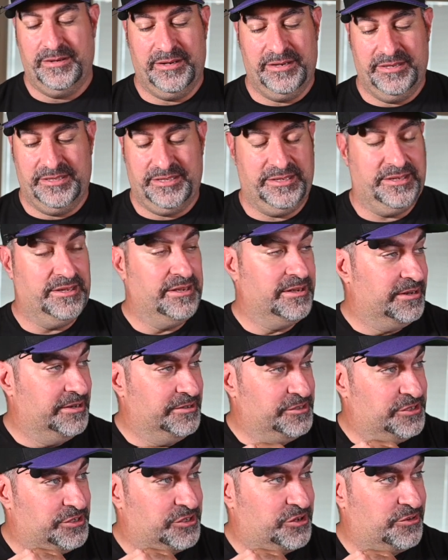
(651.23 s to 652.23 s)
gonna,
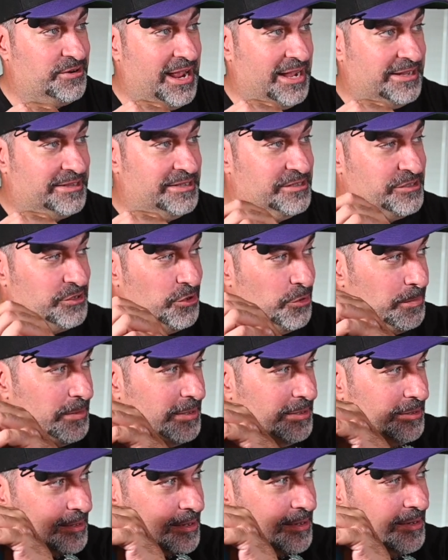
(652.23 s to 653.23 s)
gonna just crack this
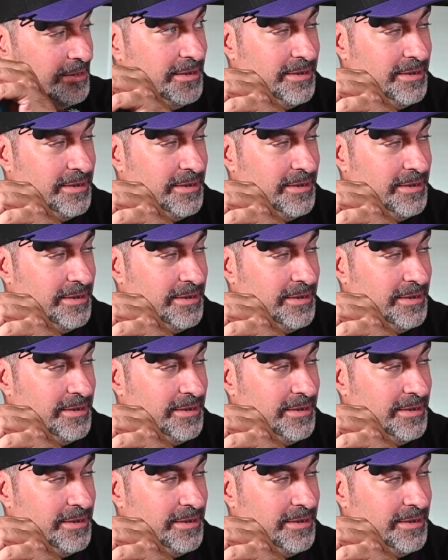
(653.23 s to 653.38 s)
open.